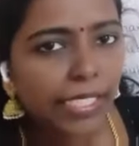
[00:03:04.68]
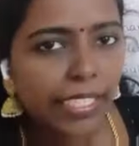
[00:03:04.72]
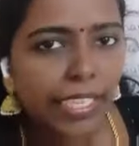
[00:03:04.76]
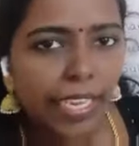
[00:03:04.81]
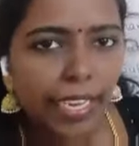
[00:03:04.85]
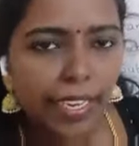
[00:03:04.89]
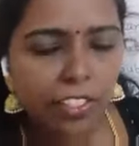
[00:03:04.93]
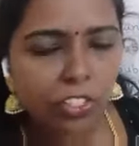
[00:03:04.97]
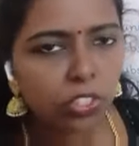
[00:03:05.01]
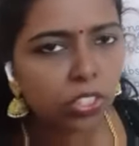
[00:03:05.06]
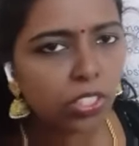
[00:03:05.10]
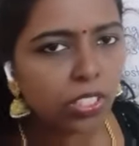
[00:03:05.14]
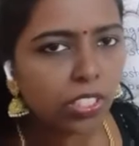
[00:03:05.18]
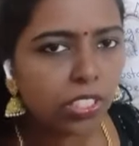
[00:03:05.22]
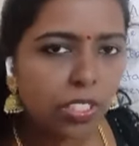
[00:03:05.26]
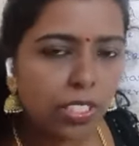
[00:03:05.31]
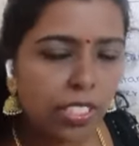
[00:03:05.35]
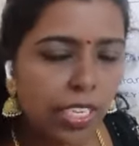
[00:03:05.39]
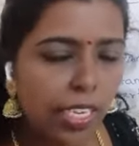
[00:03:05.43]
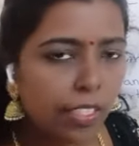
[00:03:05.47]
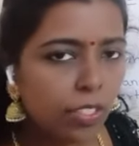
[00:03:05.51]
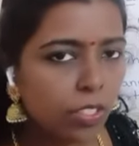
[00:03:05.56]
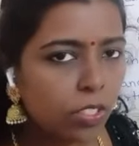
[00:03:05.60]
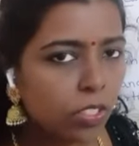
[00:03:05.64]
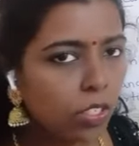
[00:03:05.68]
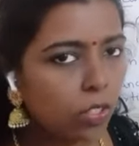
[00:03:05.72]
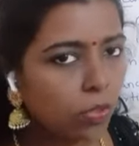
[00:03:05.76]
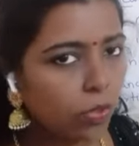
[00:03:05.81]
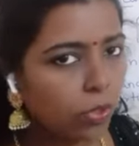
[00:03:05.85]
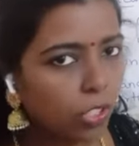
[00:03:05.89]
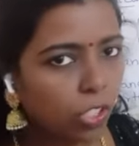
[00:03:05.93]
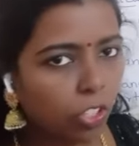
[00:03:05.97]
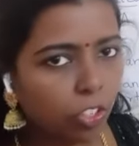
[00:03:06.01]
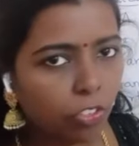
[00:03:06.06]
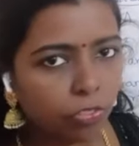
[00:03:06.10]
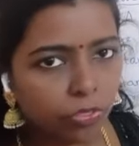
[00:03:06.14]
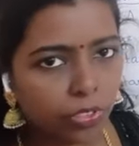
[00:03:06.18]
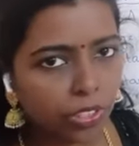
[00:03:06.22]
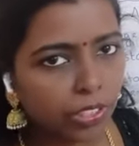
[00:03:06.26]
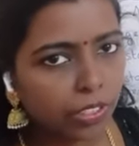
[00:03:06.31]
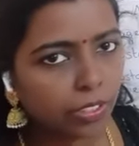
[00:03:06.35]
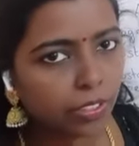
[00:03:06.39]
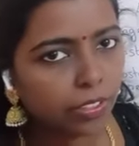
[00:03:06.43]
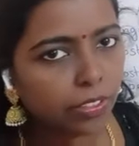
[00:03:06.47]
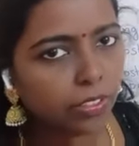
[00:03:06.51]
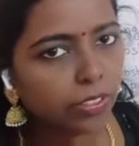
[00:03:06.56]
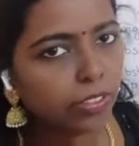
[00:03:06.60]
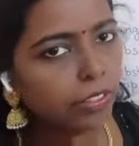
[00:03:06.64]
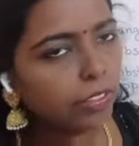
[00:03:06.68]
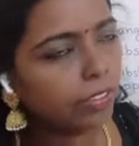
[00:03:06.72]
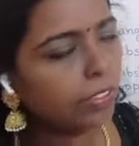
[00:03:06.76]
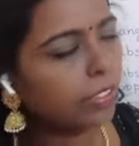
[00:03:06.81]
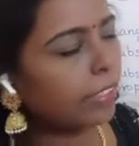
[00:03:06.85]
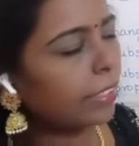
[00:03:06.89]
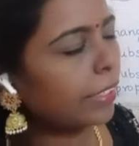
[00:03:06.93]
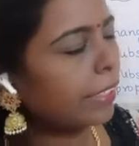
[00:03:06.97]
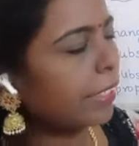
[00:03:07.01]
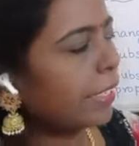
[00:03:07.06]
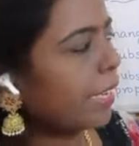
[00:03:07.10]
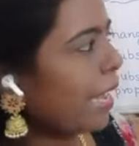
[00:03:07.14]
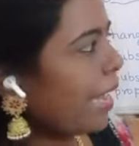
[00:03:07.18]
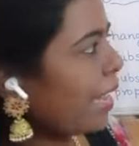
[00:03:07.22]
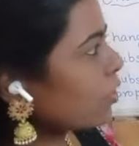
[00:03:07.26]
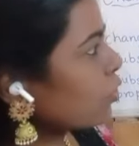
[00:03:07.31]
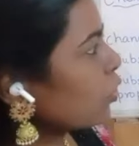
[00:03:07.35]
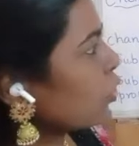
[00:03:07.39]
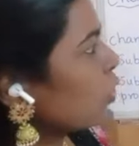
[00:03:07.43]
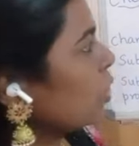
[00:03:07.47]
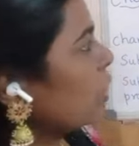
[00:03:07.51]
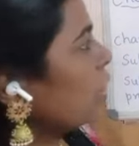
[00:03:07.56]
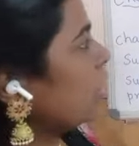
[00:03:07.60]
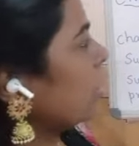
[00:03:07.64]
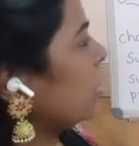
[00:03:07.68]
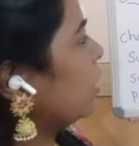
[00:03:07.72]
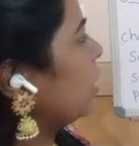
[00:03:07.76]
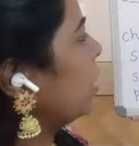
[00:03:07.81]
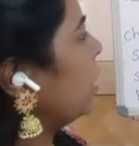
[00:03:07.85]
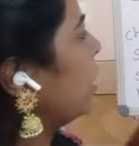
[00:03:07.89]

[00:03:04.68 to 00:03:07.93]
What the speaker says: reaction is also one of the reaction